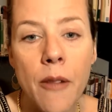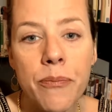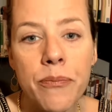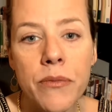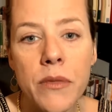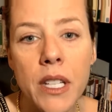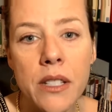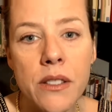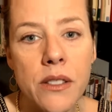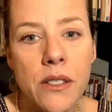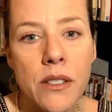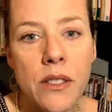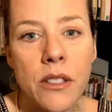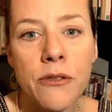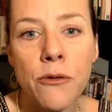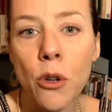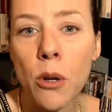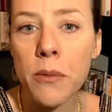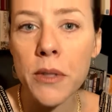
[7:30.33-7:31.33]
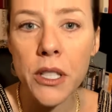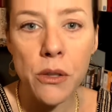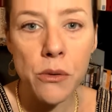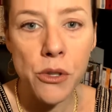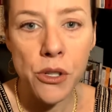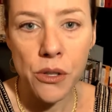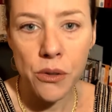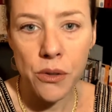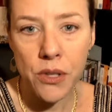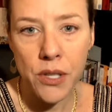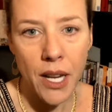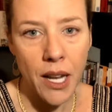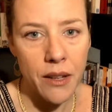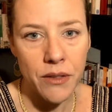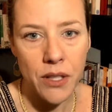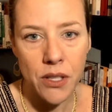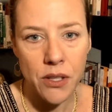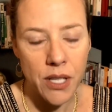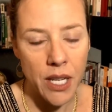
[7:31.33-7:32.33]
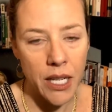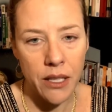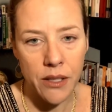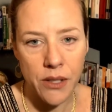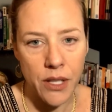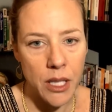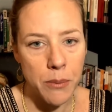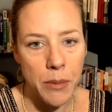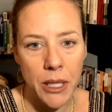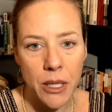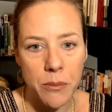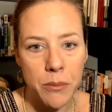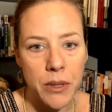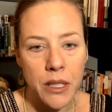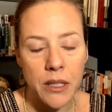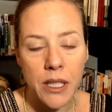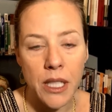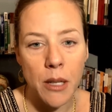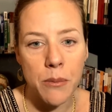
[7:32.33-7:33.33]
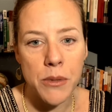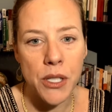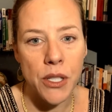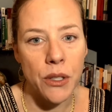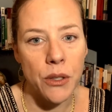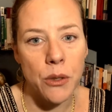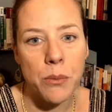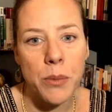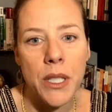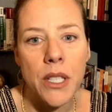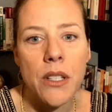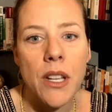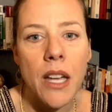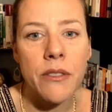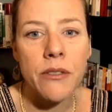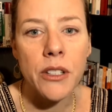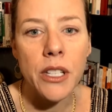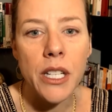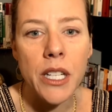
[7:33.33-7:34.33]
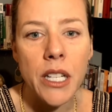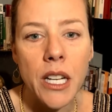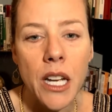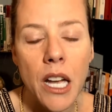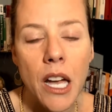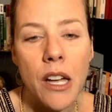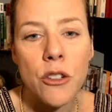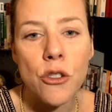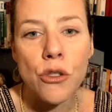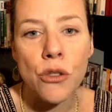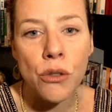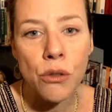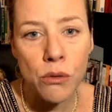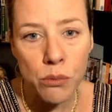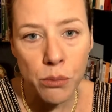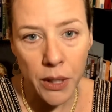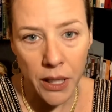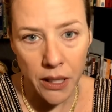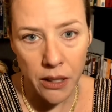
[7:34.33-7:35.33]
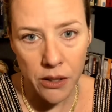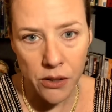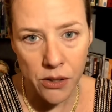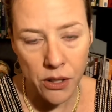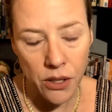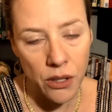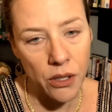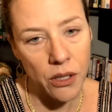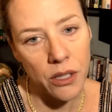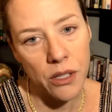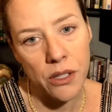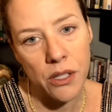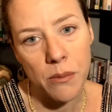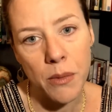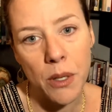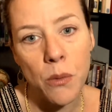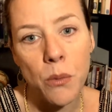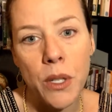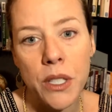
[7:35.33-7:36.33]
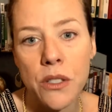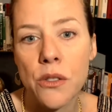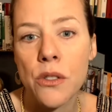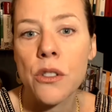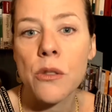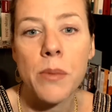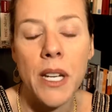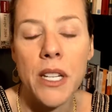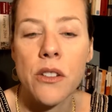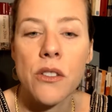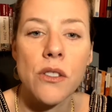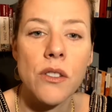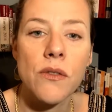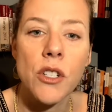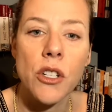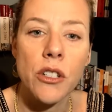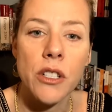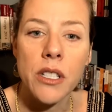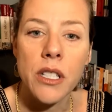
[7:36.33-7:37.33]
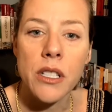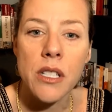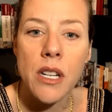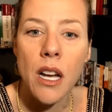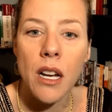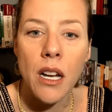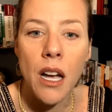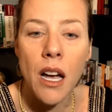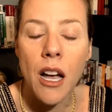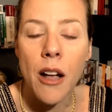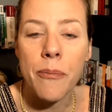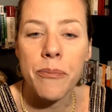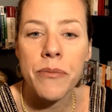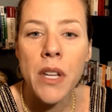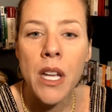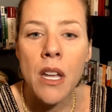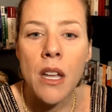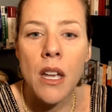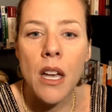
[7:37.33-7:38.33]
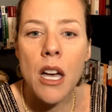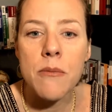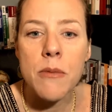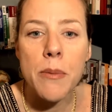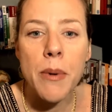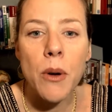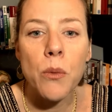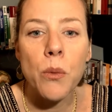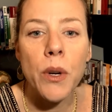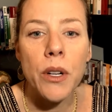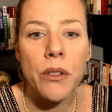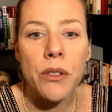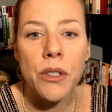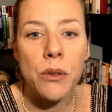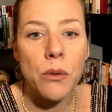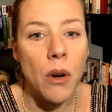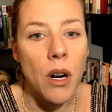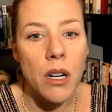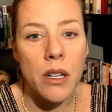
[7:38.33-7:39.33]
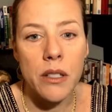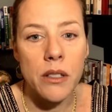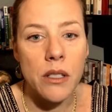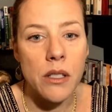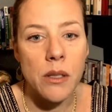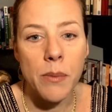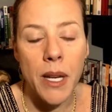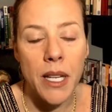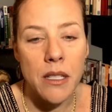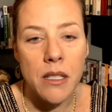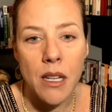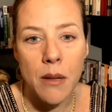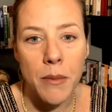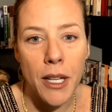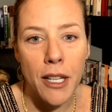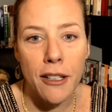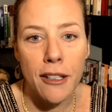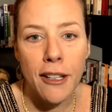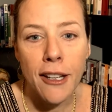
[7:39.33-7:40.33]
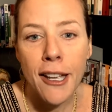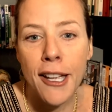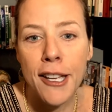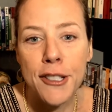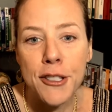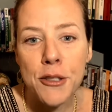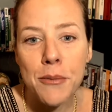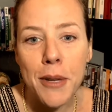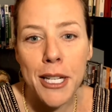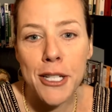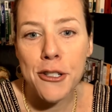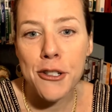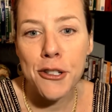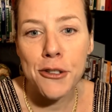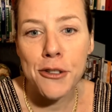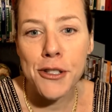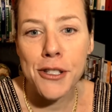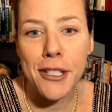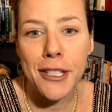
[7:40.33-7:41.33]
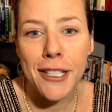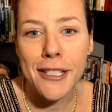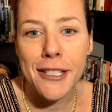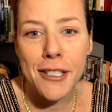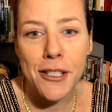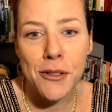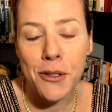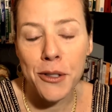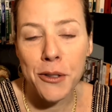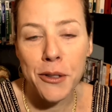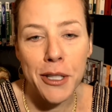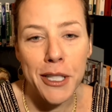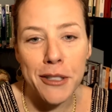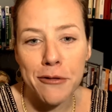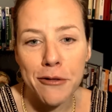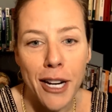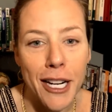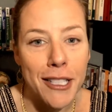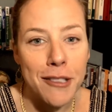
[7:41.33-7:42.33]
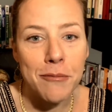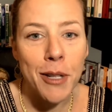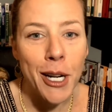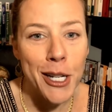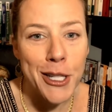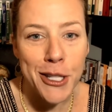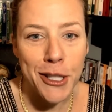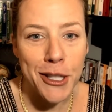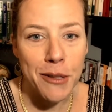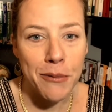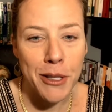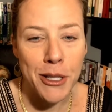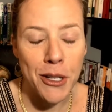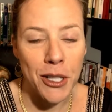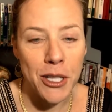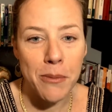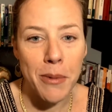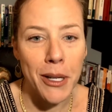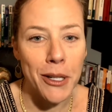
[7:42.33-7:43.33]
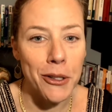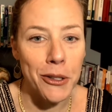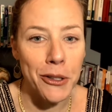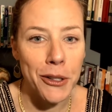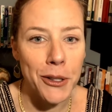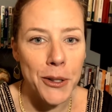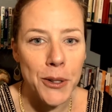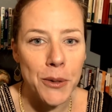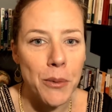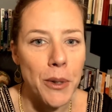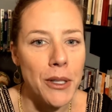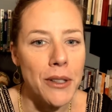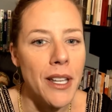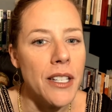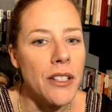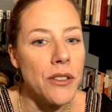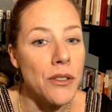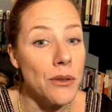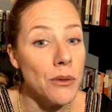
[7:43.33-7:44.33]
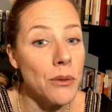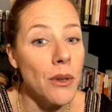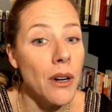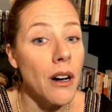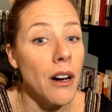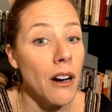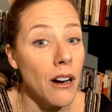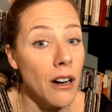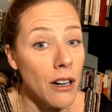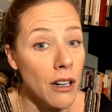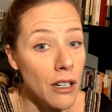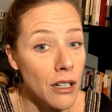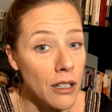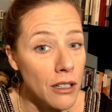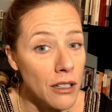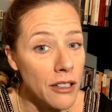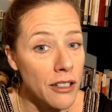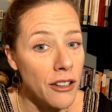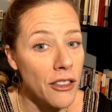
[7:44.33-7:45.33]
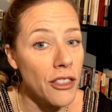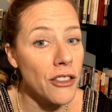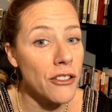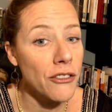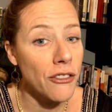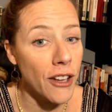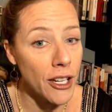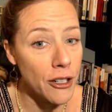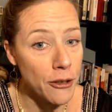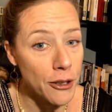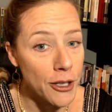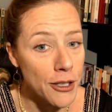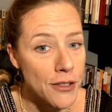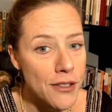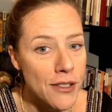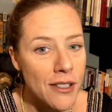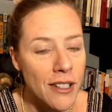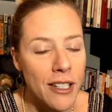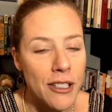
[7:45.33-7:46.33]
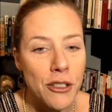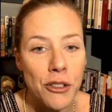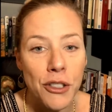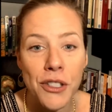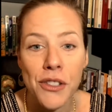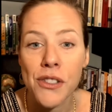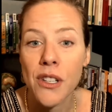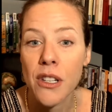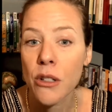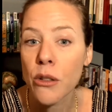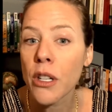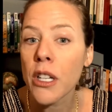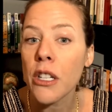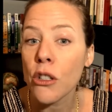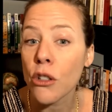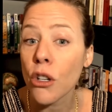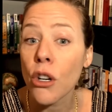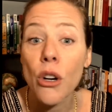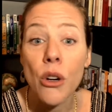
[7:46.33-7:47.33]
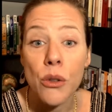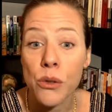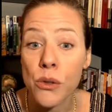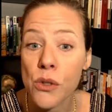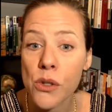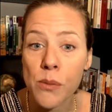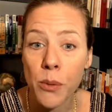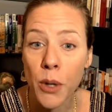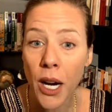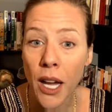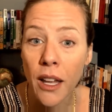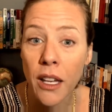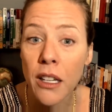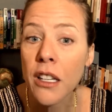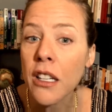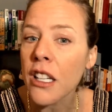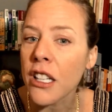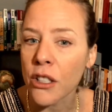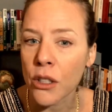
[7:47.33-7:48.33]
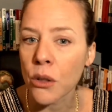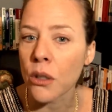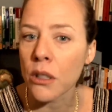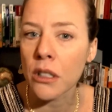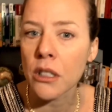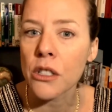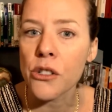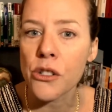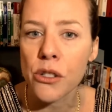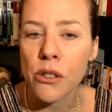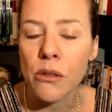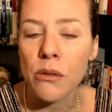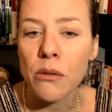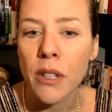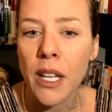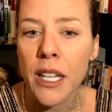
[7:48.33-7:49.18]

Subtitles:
It's the form that you choose to have this take is going to be completely up to you, but every 2 weeks, you're going to submit 1 to 2 pages of turnitin.com about where you are in this pandemic. You might choose to continue the creative writing project that we talked about earlier, where like you are the virus and you're considering your own spread in order to